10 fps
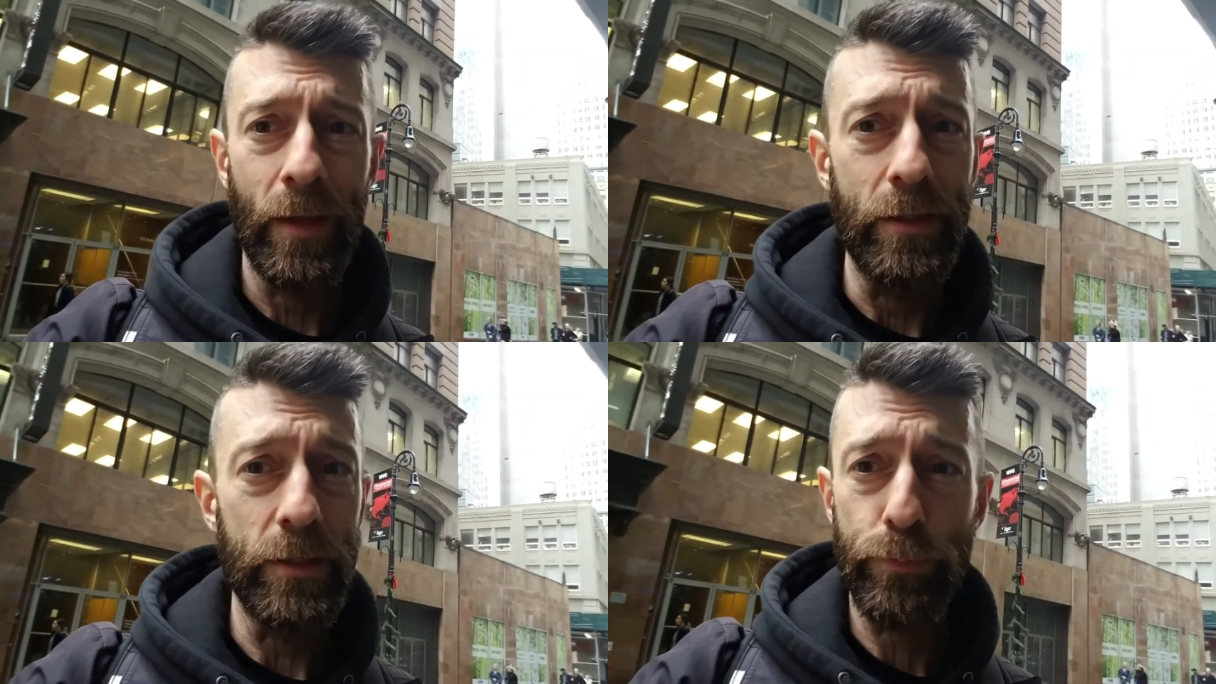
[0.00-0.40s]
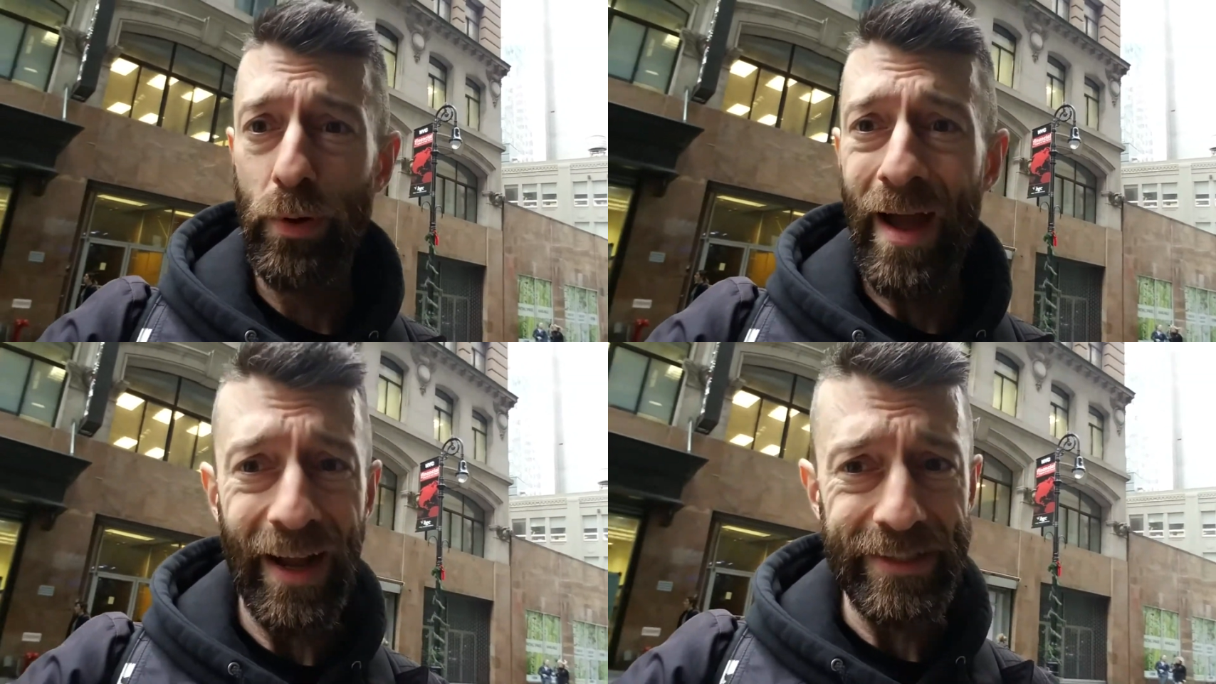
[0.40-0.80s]
You just
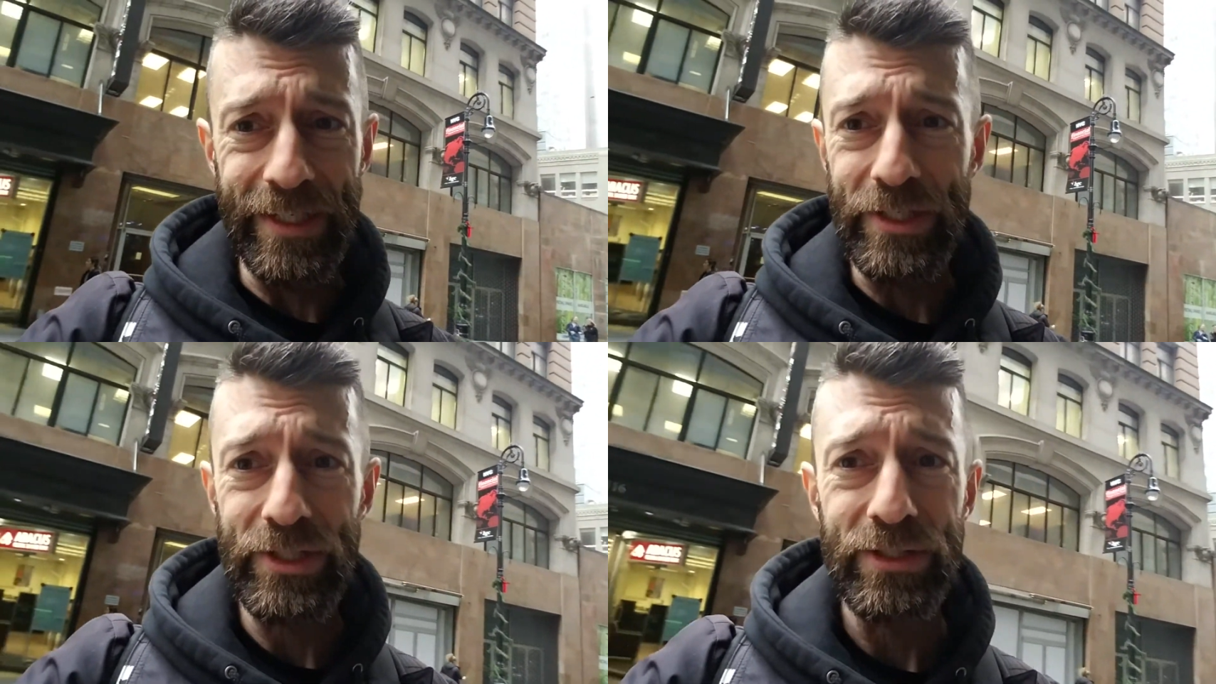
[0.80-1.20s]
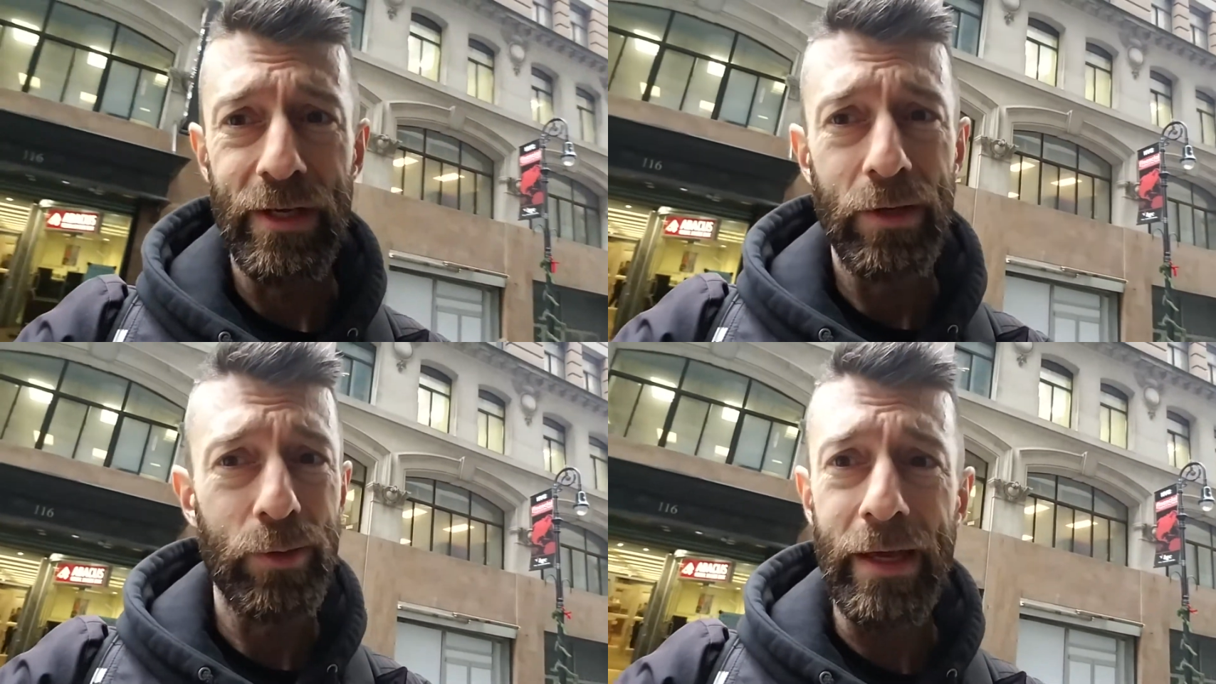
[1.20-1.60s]
practice.
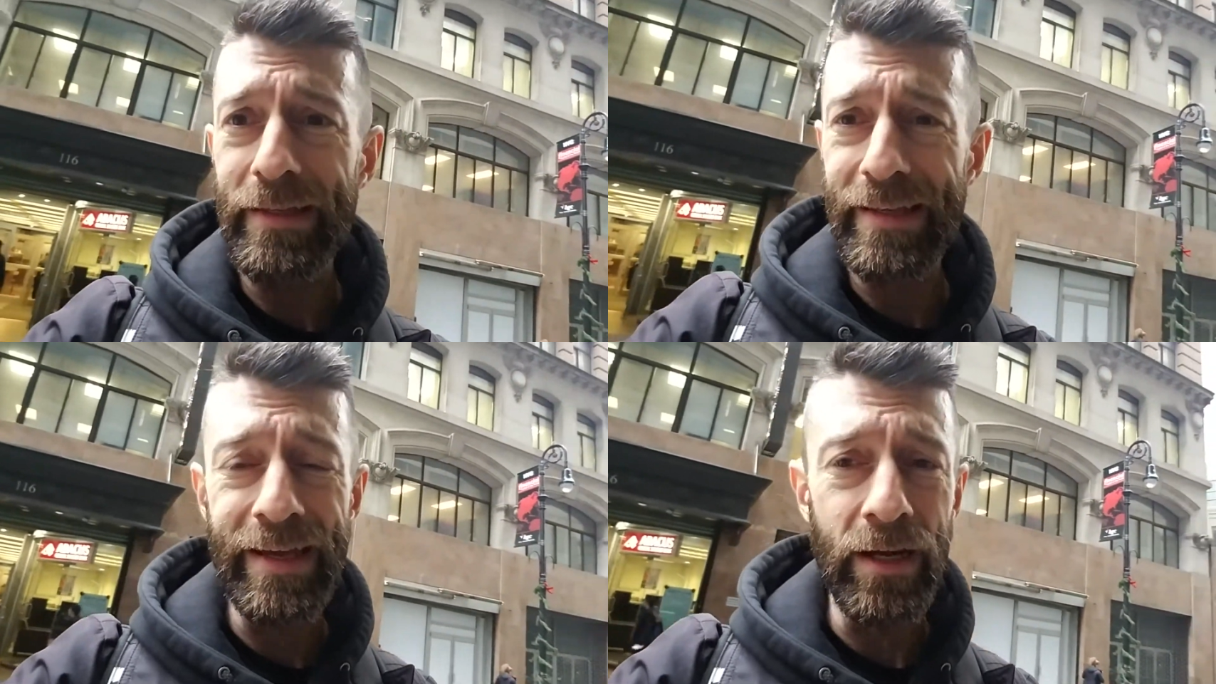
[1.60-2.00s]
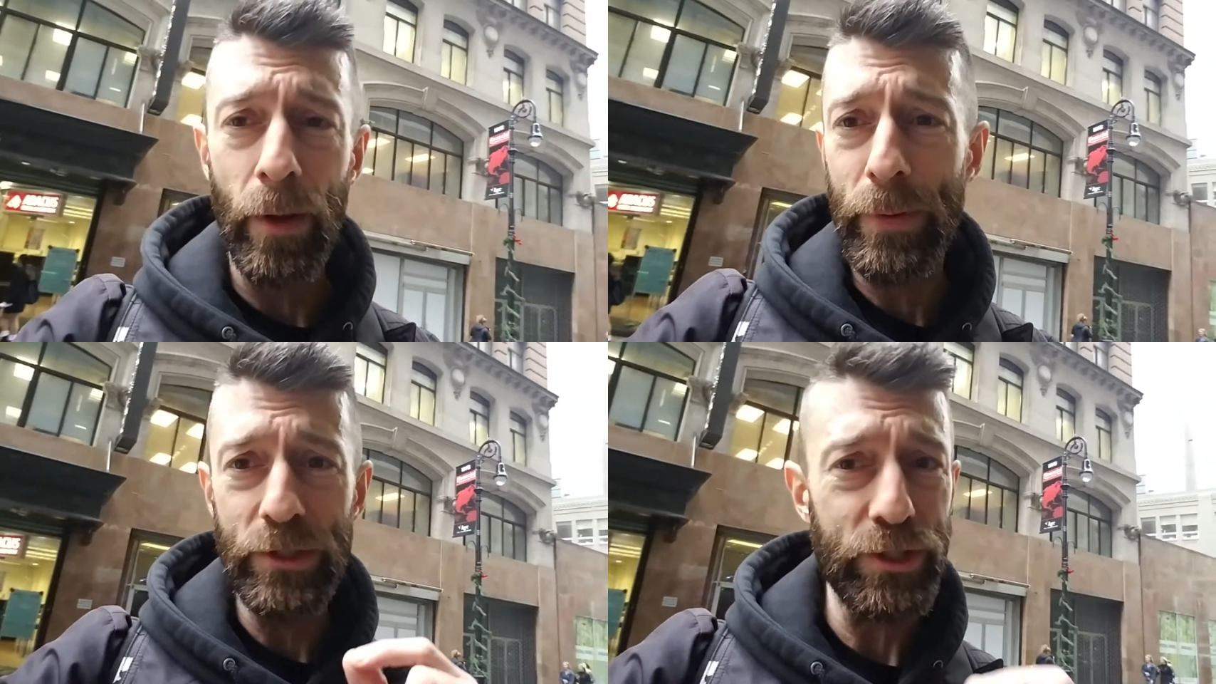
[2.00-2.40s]
Okay, you get up and